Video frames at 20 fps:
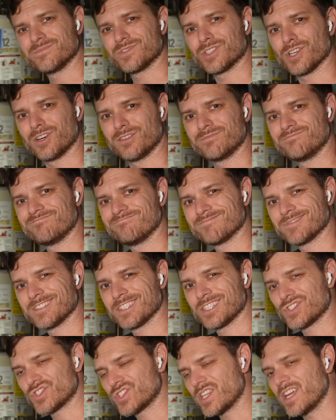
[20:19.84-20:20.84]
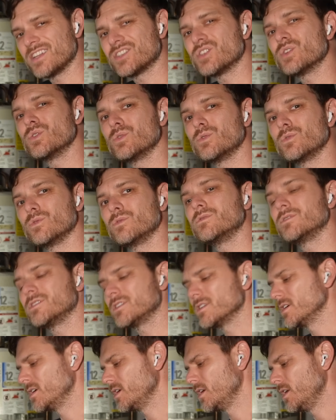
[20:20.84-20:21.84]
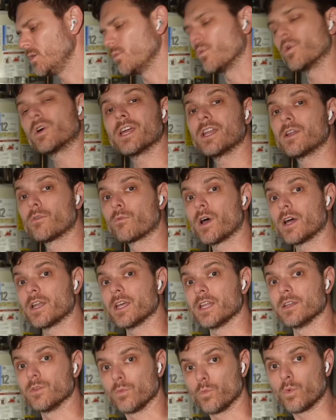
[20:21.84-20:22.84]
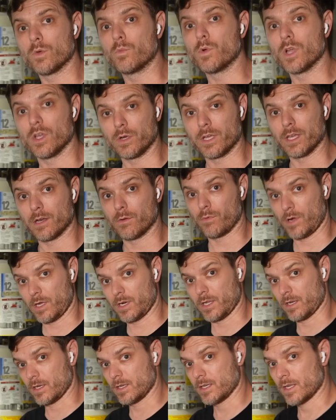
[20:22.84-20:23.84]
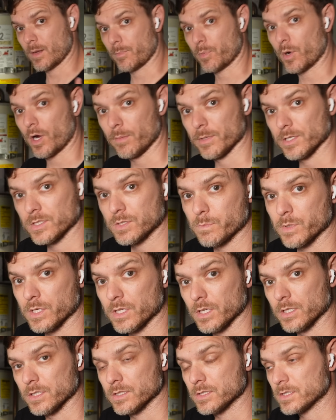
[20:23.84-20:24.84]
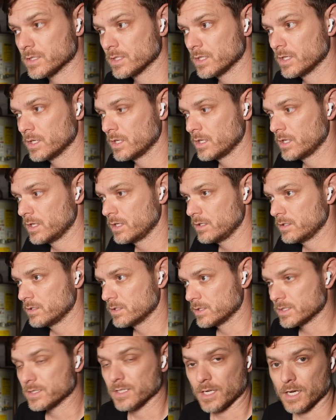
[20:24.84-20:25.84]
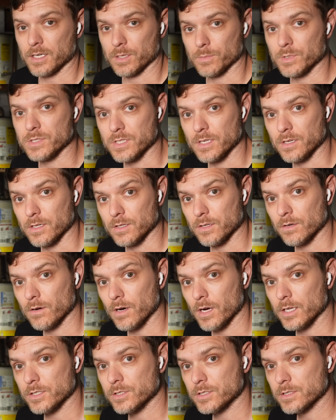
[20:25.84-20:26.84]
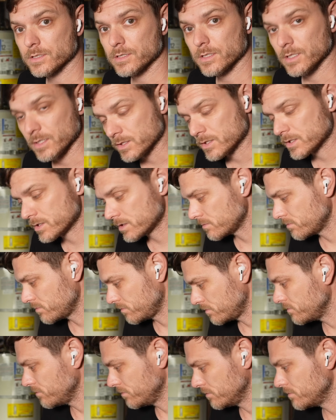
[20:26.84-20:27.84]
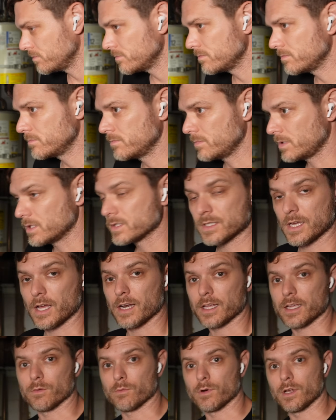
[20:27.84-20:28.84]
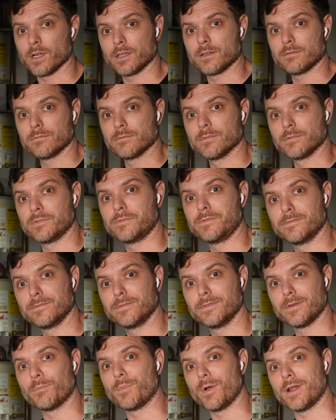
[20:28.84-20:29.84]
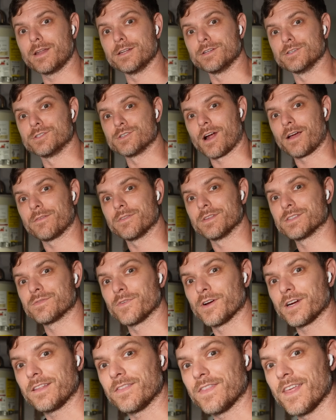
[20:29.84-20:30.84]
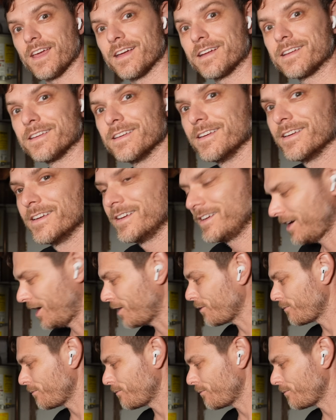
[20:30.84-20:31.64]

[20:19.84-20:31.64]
So stay tuned. We'll get it running. We will get it running. I promise, because this is not going to be sitting in the garage. It's got to get running. I'm ready to drive this fucking thing. All